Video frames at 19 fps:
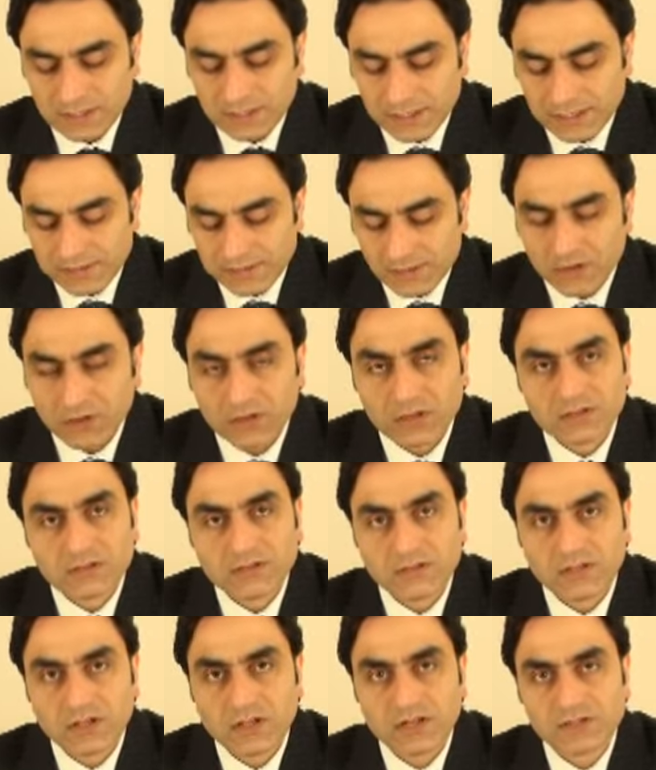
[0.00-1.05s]
has all the
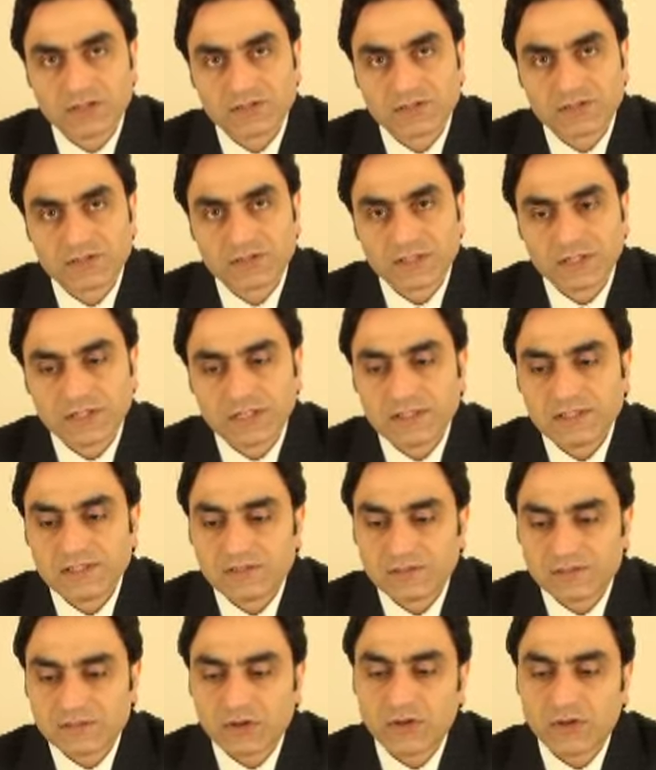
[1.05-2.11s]
knowledge
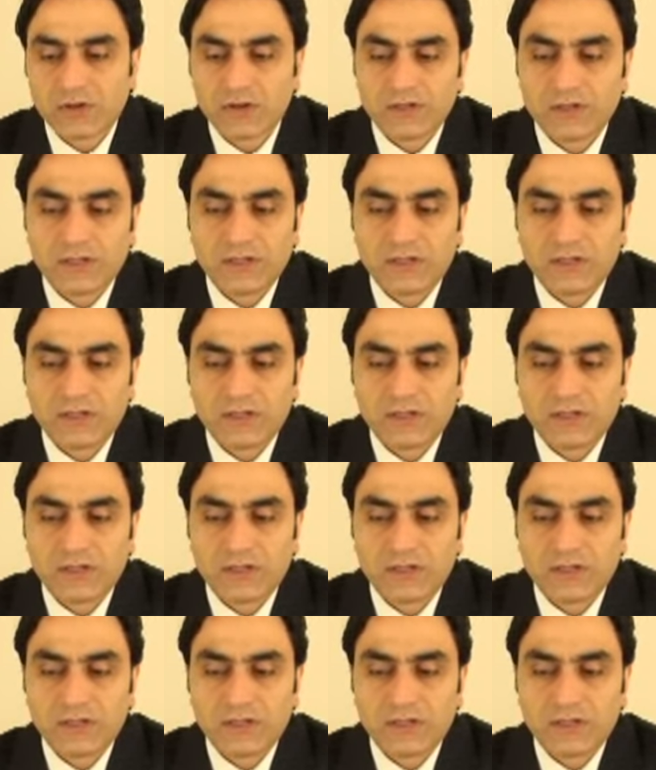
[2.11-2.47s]
so